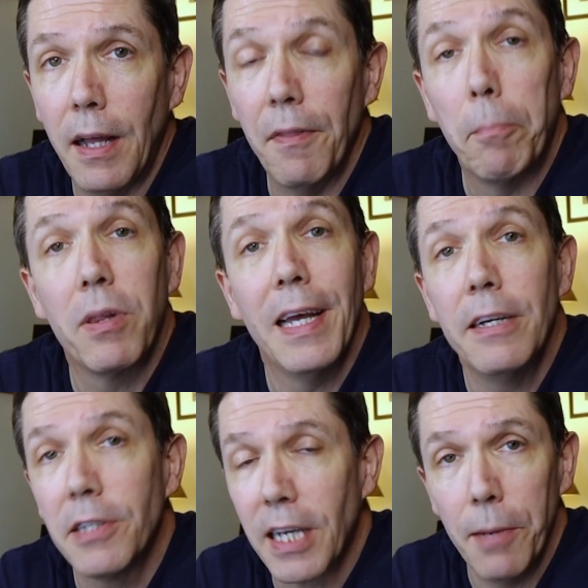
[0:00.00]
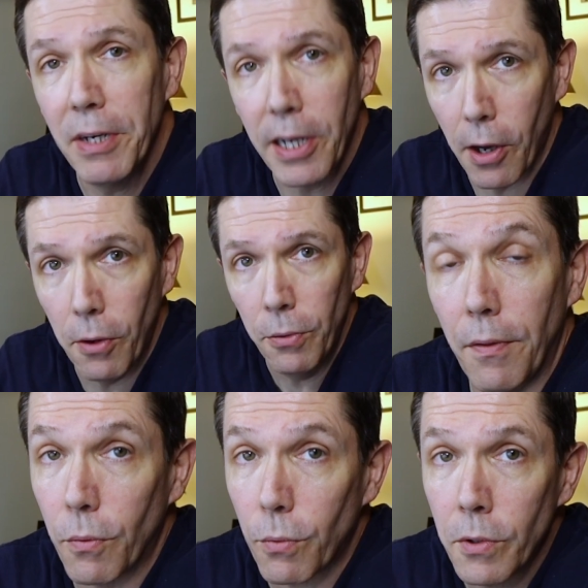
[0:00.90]
the players come and go,
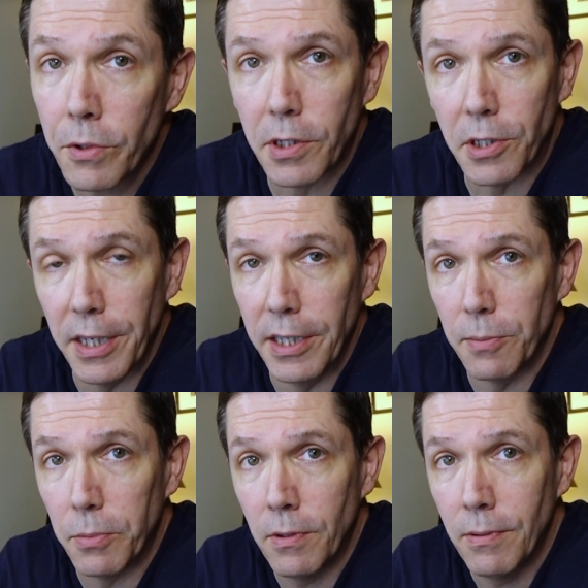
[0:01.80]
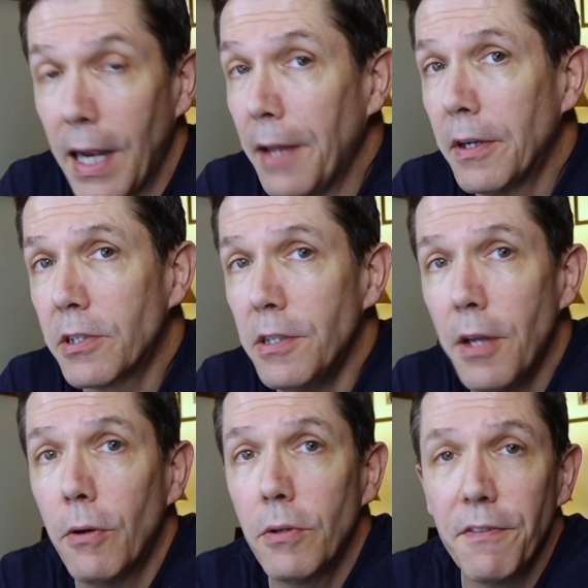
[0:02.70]
the rules are changeable, and there's
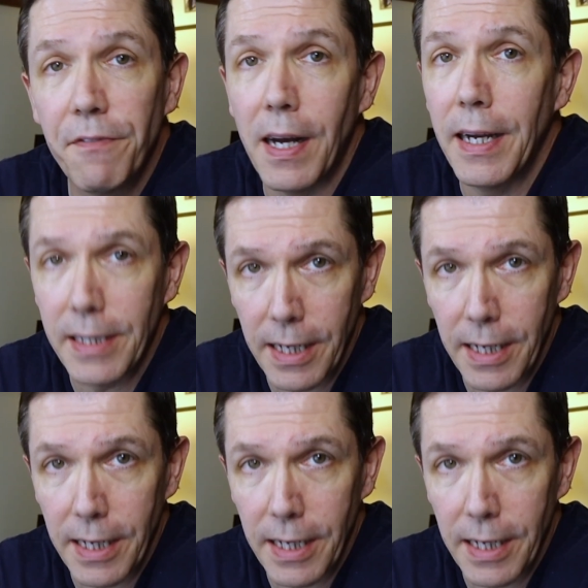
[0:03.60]
no defined